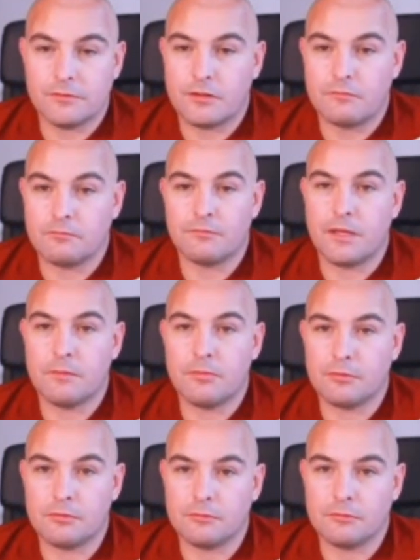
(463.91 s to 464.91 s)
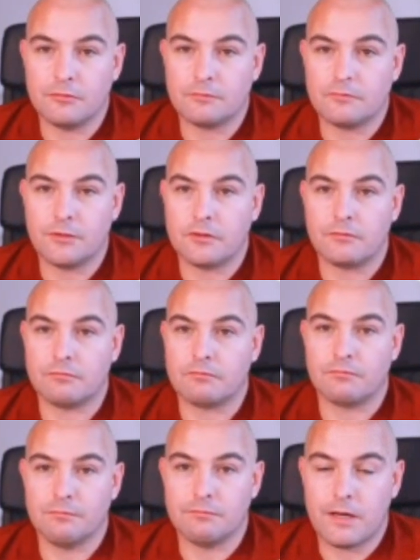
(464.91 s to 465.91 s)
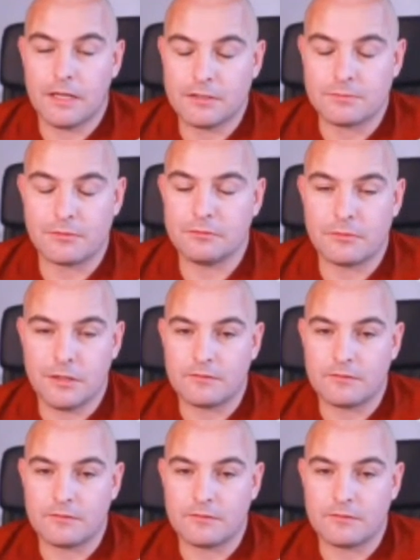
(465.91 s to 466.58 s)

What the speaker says: people or, management or whatever.